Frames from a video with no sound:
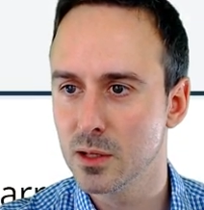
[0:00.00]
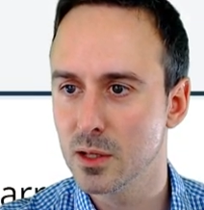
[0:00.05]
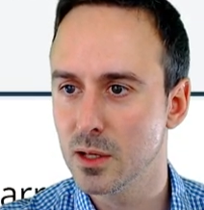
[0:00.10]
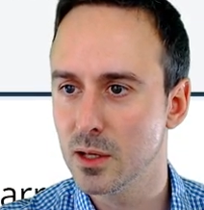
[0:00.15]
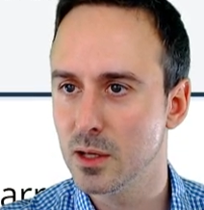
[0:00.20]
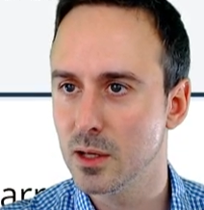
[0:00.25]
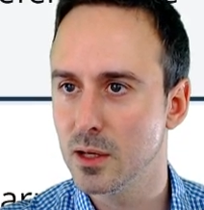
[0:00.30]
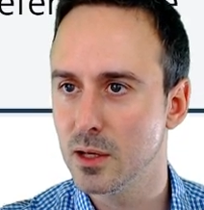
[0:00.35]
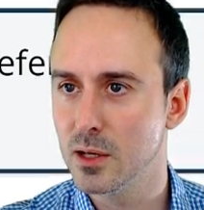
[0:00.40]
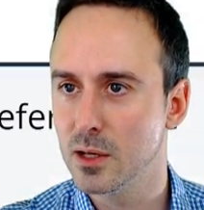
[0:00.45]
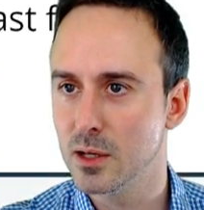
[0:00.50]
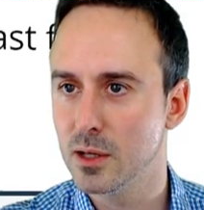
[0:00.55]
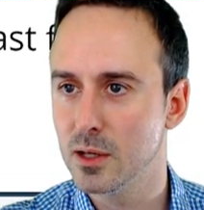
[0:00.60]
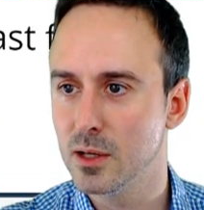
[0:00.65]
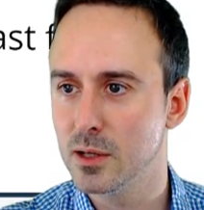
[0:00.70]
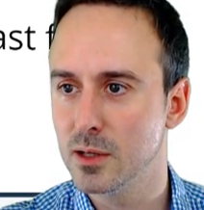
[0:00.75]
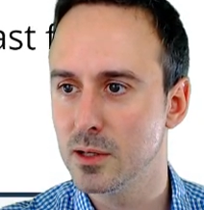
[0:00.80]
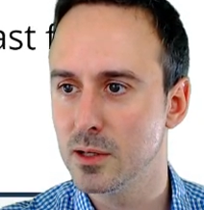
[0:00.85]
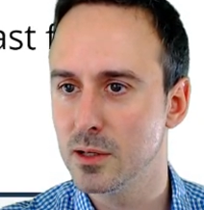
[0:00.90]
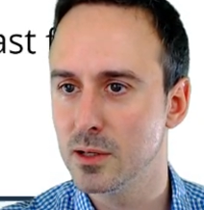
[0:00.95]

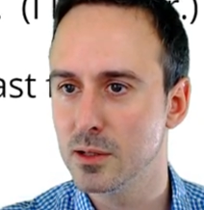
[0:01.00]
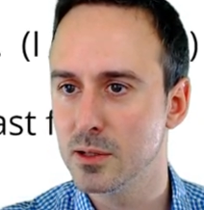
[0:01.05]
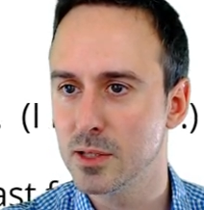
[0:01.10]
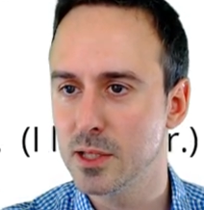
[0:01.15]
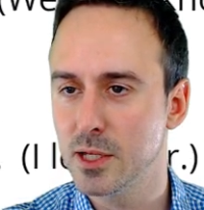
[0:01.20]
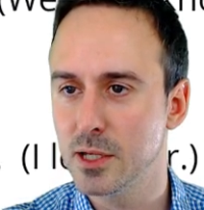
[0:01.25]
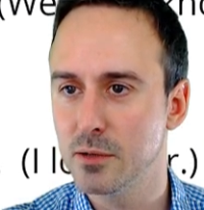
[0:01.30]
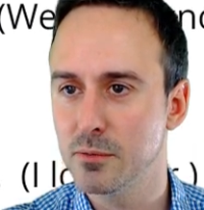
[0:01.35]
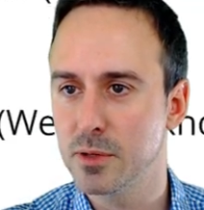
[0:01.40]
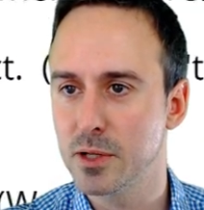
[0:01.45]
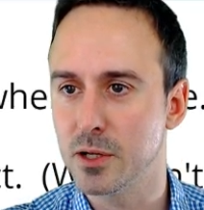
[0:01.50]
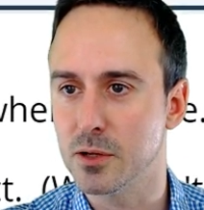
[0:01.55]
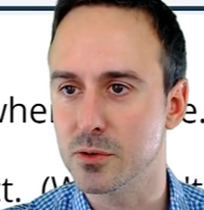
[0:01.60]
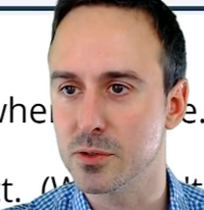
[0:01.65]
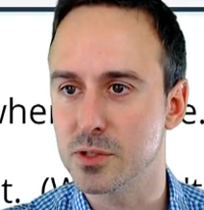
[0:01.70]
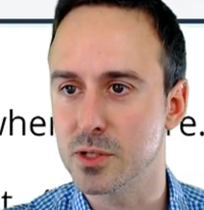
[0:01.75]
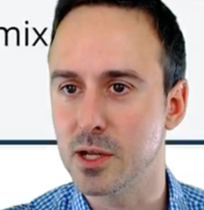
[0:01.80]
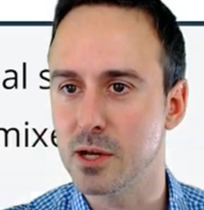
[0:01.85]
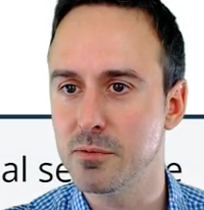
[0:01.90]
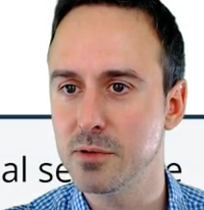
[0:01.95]
Uh, here we go.
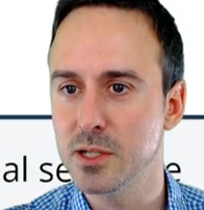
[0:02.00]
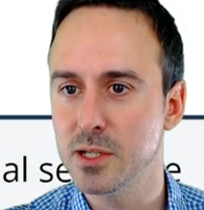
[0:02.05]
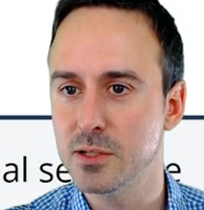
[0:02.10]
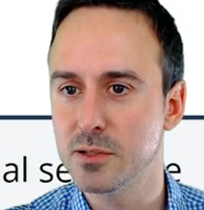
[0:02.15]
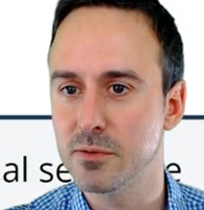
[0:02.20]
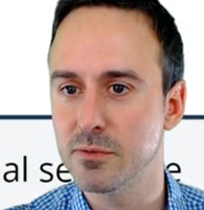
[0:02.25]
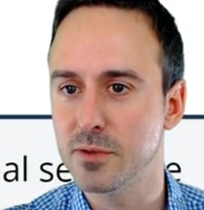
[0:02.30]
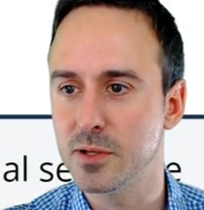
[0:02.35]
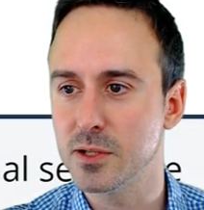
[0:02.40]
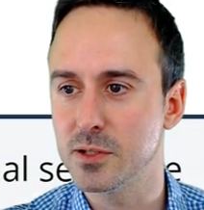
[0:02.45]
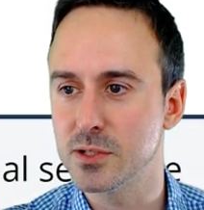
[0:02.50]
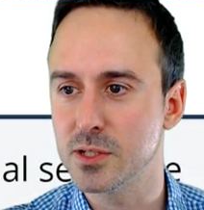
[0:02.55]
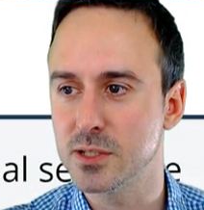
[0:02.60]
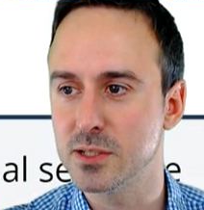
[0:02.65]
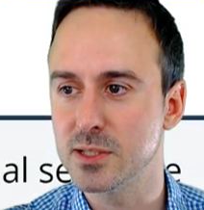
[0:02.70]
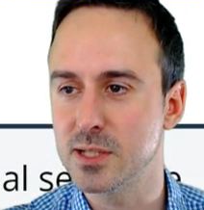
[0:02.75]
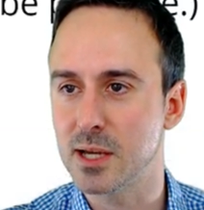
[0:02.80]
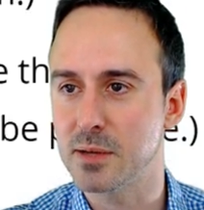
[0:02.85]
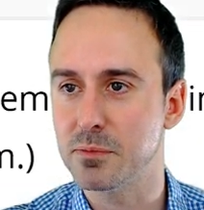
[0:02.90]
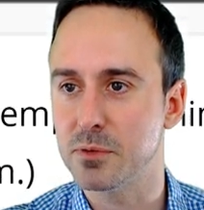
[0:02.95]
So now we need to finish these
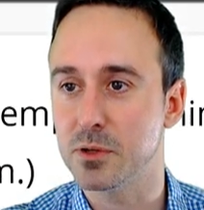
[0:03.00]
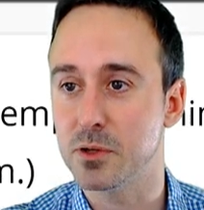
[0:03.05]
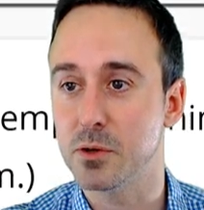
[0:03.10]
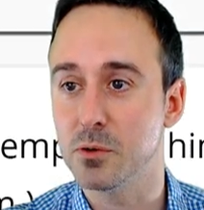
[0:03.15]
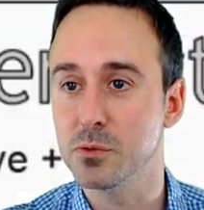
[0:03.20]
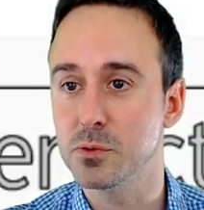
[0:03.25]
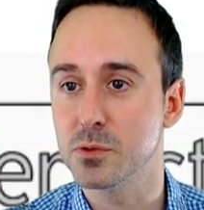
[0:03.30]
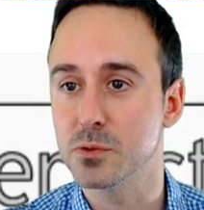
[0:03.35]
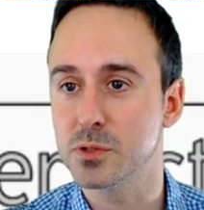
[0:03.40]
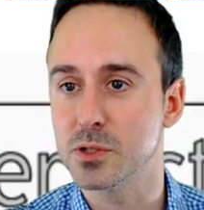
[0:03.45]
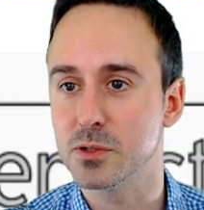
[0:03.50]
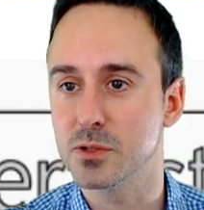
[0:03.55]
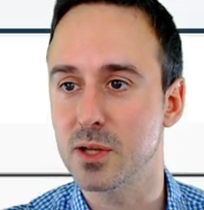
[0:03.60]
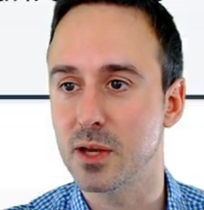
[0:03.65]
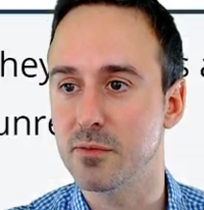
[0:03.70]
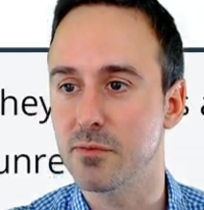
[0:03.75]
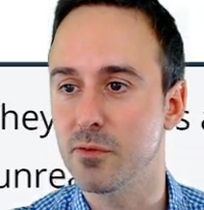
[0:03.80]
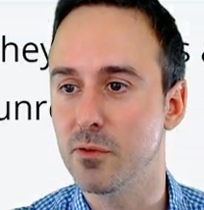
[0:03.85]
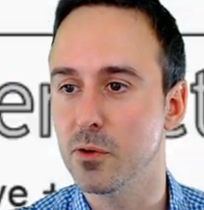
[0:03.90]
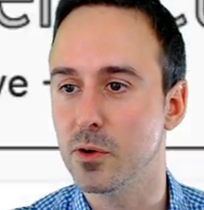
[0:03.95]
type 3. Oh, those are
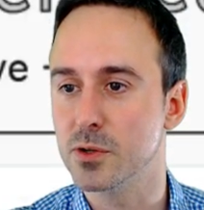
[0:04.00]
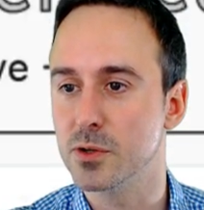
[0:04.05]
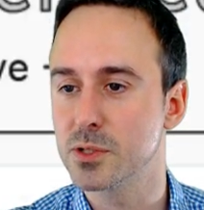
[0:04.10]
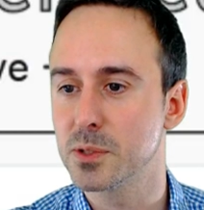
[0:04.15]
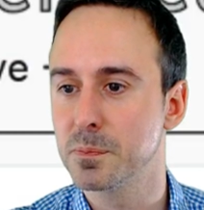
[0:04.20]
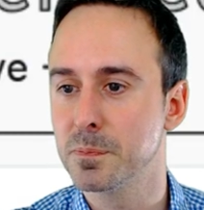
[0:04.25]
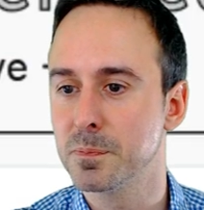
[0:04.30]
type 4s.